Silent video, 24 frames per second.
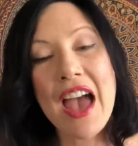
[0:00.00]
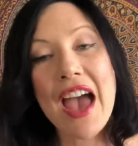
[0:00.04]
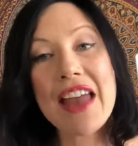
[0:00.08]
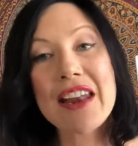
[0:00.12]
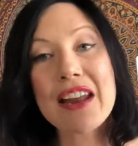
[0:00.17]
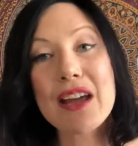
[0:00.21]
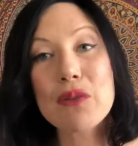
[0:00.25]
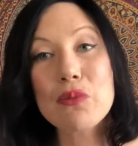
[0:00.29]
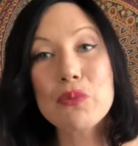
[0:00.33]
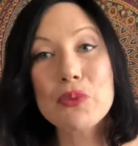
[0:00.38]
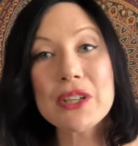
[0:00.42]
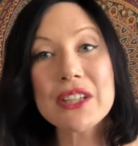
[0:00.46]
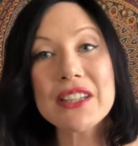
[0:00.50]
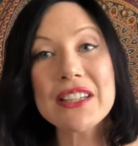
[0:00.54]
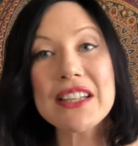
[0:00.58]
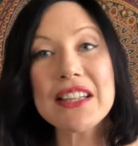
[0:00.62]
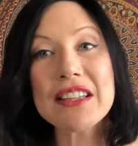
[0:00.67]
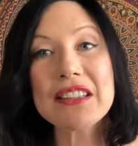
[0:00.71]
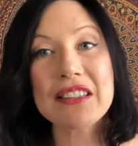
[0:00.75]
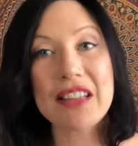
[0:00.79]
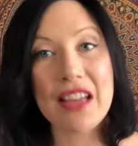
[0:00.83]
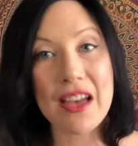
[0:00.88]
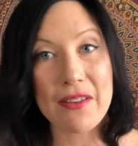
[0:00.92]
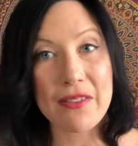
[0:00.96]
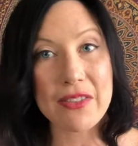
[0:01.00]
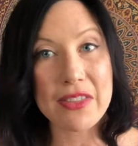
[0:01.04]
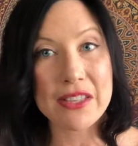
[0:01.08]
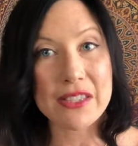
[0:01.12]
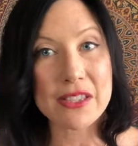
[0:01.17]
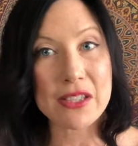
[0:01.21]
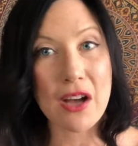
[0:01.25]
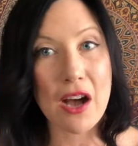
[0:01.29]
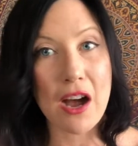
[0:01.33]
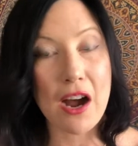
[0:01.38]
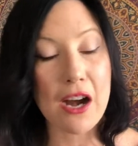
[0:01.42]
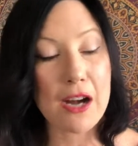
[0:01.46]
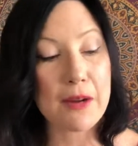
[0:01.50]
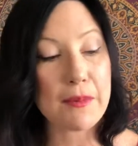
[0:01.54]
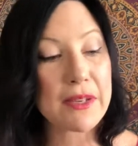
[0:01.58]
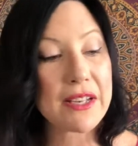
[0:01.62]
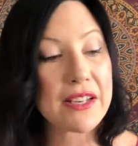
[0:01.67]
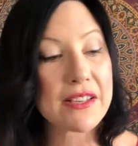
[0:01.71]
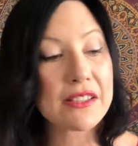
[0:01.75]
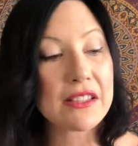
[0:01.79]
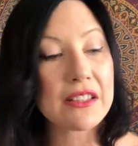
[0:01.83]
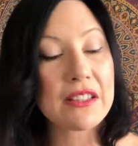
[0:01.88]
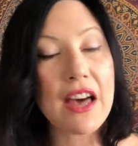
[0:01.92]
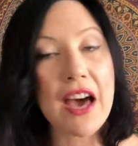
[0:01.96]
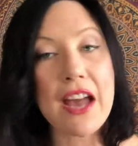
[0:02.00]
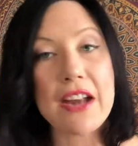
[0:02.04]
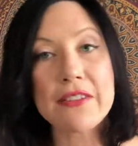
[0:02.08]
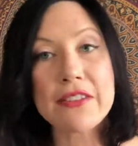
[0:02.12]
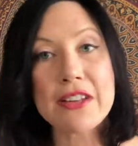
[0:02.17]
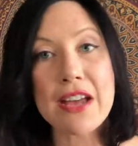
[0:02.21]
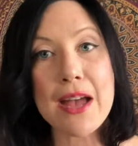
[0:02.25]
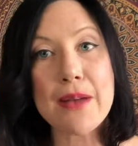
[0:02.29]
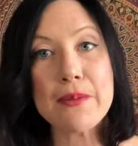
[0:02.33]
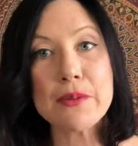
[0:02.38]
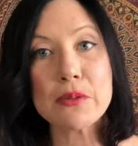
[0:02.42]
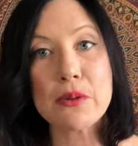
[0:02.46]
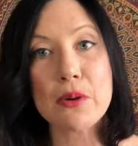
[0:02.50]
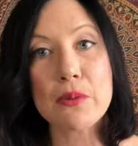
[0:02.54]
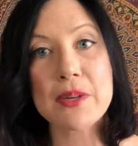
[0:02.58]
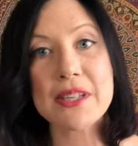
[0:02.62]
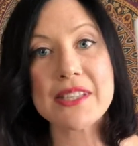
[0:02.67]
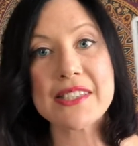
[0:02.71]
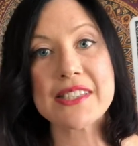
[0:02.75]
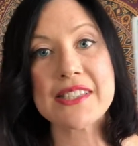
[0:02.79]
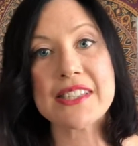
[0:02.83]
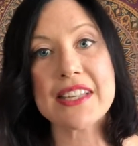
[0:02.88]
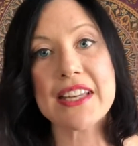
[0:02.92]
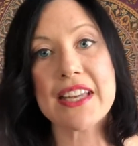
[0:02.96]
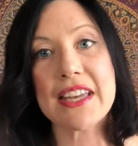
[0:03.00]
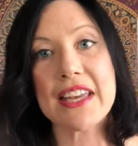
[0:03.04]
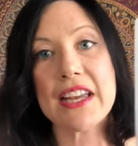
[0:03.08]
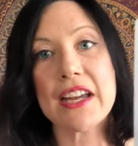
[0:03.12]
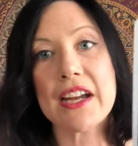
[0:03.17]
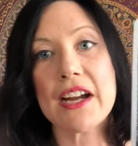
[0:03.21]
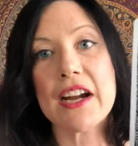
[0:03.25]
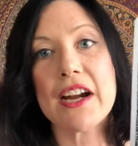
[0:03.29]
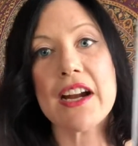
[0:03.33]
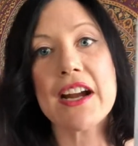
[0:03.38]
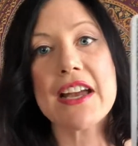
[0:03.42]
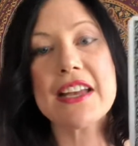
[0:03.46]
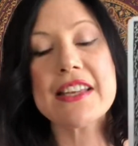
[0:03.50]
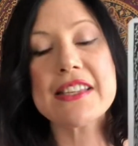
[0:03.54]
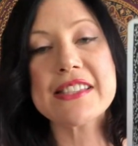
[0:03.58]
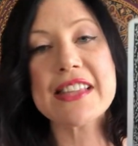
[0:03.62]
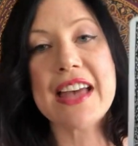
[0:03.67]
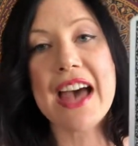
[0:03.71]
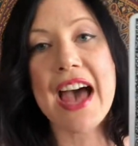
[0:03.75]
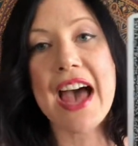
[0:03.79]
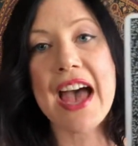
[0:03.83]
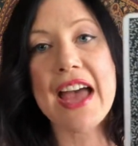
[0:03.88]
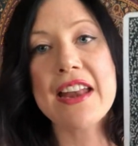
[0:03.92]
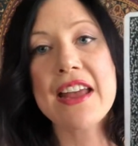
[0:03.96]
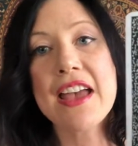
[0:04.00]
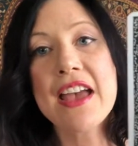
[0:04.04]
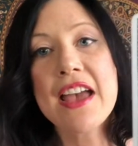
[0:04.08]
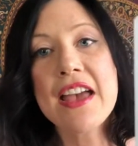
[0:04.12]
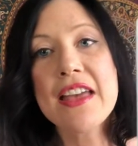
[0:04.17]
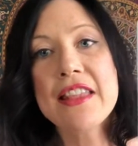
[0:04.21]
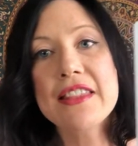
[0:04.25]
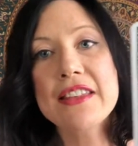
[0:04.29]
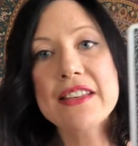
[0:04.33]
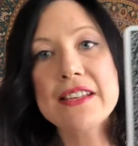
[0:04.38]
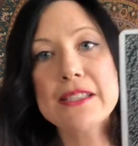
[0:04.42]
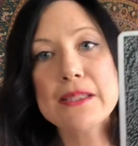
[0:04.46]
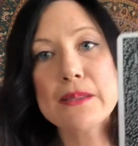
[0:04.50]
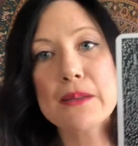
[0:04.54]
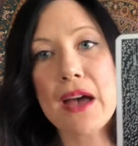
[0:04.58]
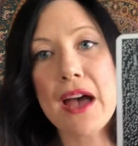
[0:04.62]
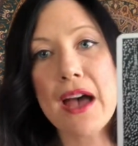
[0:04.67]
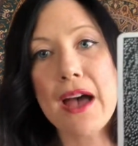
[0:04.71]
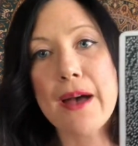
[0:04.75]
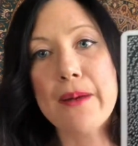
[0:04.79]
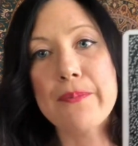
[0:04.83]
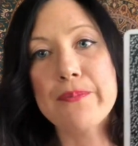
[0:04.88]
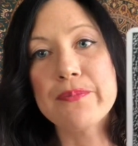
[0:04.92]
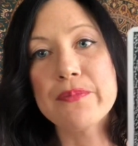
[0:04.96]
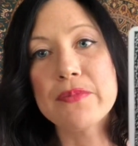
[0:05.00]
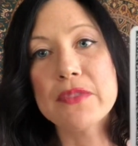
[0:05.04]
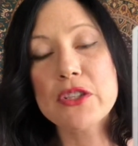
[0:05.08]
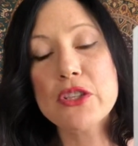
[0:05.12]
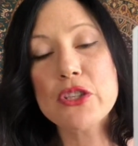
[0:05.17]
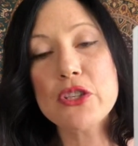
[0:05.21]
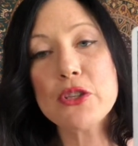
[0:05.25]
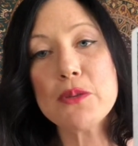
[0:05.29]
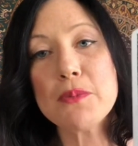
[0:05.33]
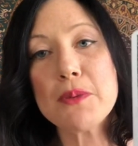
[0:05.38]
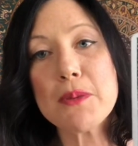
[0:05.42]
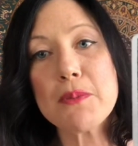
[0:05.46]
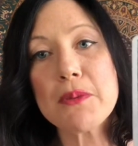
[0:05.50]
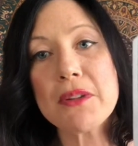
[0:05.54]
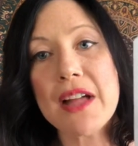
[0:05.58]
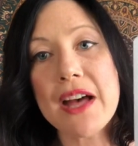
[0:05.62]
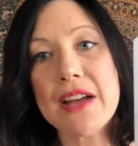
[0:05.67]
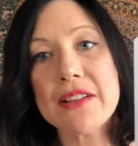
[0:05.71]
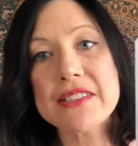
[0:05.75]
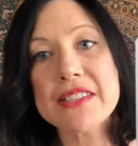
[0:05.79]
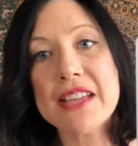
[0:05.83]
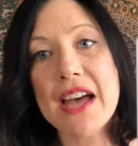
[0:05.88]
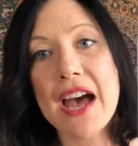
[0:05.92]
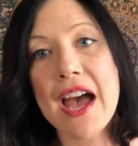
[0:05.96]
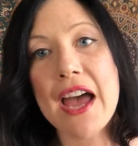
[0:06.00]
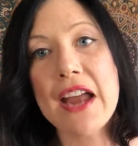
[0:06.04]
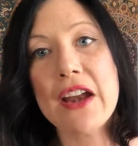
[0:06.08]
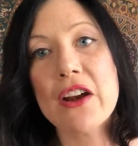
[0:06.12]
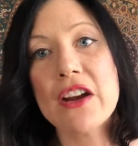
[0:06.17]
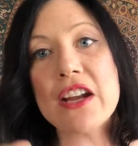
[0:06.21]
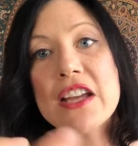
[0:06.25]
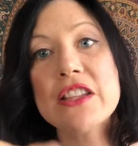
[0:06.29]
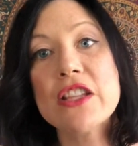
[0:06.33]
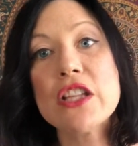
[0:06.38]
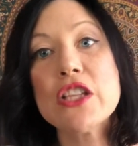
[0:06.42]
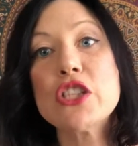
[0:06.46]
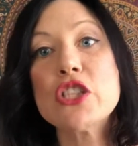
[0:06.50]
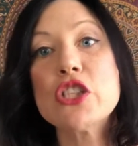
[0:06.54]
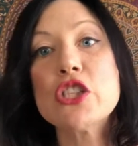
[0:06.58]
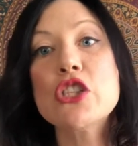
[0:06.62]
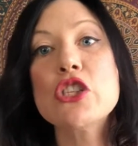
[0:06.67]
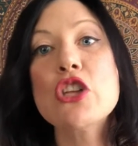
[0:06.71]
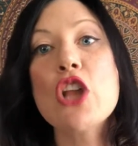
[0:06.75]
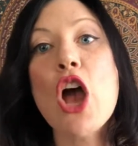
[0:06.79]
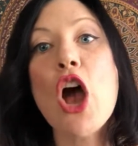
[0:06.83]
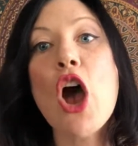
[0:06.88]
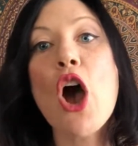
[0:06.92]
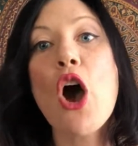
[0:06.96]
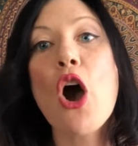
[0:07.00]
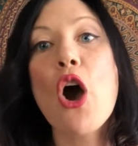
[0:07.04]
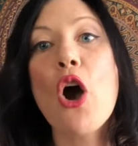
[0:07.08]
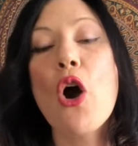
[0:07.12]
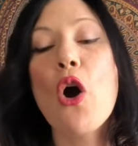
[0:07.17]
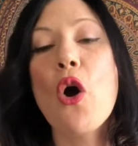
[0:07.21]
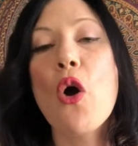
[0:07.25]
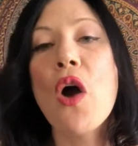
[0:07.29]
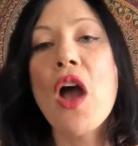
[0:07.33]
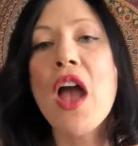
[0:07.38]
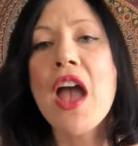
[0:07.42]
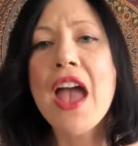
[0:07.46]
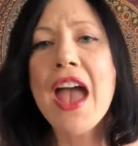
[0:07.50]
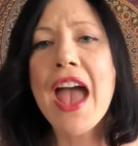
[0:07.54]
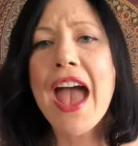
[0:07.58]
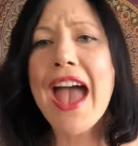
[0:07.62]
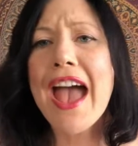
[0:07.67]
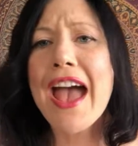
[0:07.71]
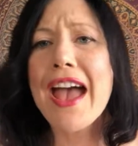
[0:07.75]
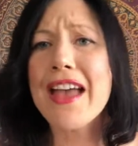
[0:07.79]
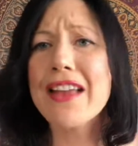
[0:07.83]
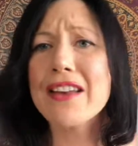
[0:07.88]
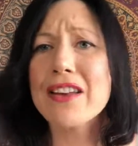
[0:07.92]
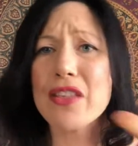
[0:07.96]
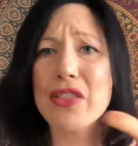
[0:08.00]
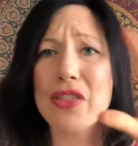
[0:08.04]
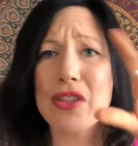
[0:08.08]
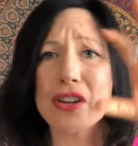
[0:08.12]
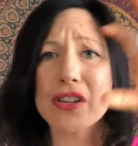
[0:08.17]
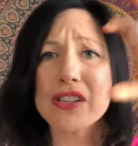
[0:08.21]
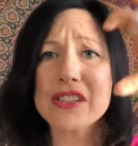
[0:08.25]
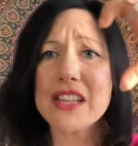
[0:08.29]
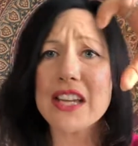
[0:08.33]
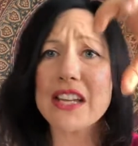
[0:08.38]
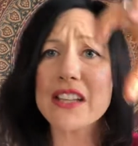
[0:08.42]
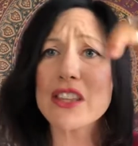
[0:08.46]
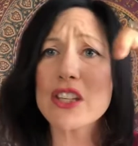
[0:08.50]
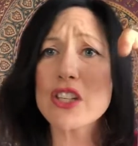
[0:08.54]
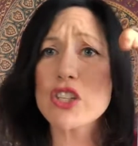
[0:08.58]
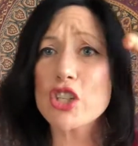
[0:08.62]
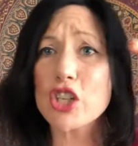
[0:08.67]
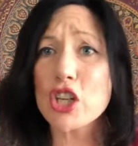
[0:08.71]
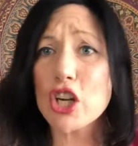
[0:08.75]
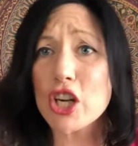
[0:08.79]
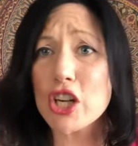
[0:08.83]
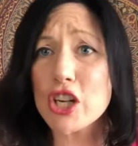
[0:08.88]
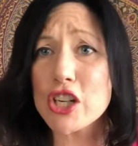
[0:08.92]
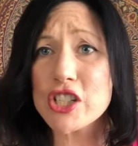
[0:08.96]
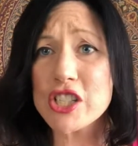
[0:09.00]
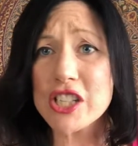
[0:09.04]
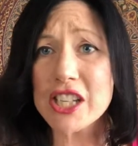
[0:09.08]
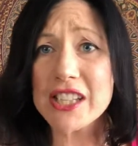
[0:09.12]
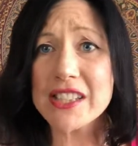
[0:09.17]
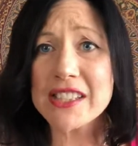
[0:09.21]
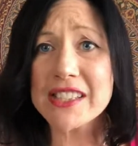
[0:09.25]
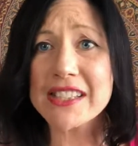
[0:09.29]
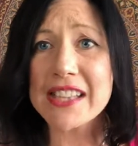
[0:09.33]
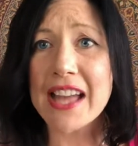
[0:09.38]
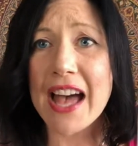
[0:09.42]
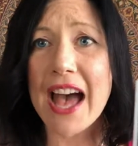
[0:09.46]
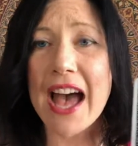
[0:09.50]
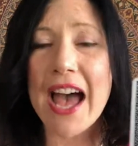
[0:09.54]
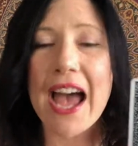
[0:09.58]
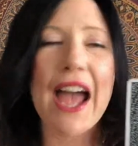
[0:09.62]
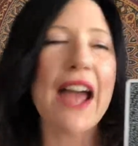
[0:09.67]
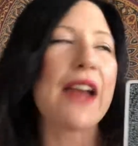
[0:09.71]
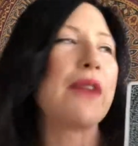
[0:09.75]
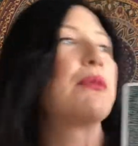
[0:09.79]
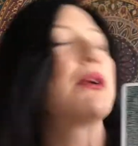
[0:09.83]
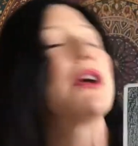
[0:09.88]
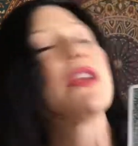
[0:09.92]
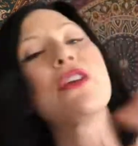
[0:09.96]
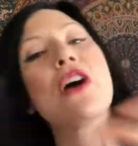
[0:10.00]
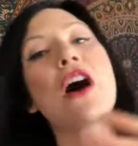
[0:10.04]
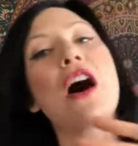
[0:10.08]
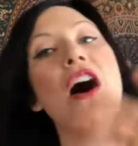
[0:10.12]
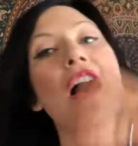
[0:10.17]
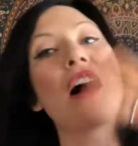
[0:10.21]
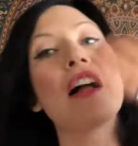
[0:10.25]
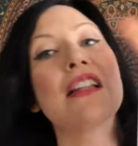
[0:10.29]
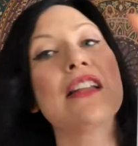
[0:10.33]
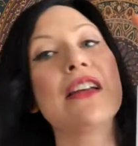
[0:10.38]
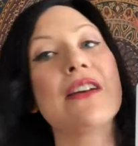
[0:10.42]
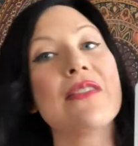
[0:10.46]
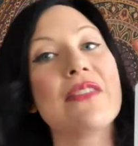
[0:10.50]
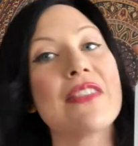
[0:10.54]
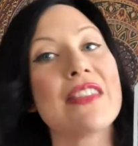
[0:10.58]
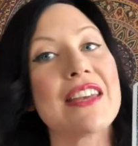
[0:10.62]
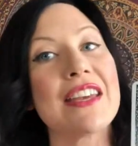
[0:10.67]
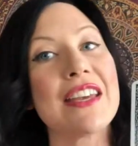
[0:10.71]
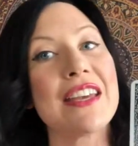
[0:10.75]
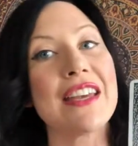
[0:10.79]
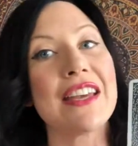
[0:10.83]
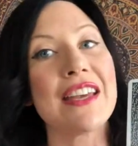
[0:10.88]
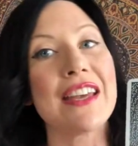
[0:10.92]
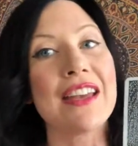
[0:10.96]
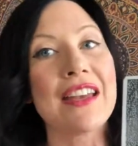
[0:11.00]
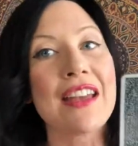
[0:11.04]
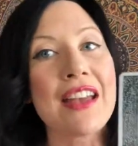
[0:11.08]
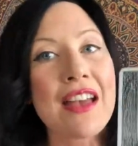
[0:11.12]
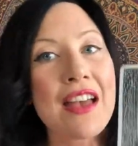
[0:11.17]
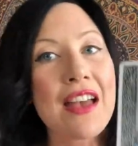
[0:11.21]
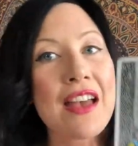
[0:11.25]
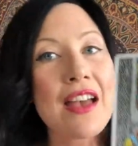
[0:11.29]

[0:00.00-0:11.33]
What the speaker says: And I really love this card because a lot of times what we see here is that these two people outside are in the snow, and there's like the church inside with all of the